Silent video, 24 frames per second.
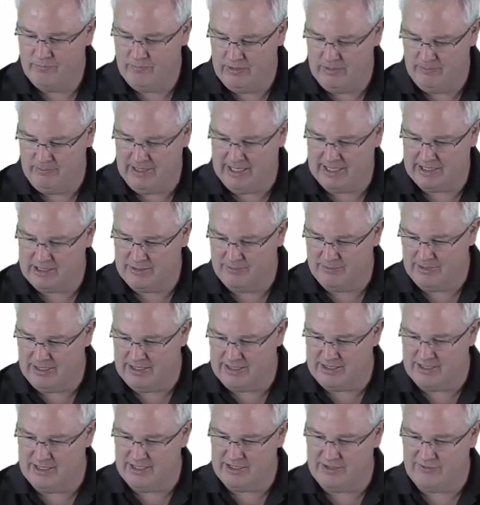Let me
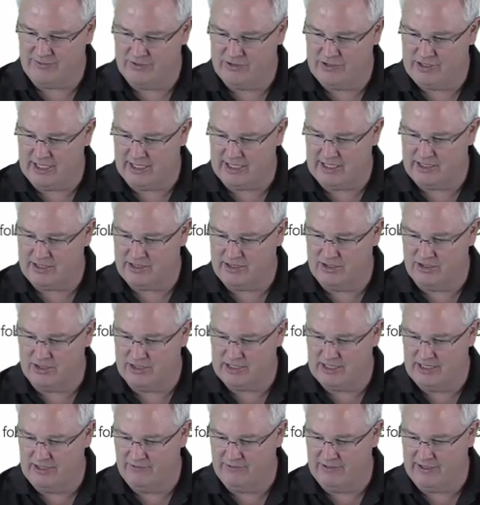maximize this for a second so you can
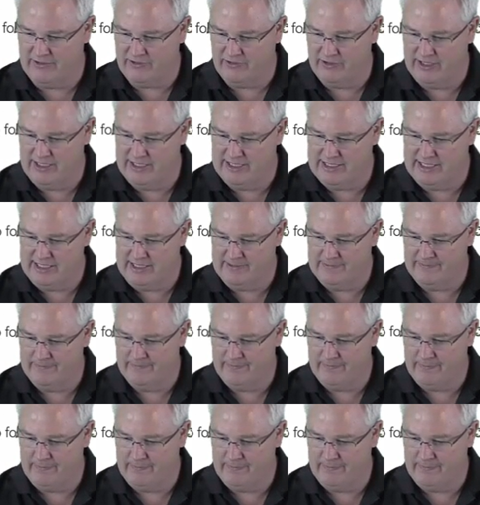see rather easy.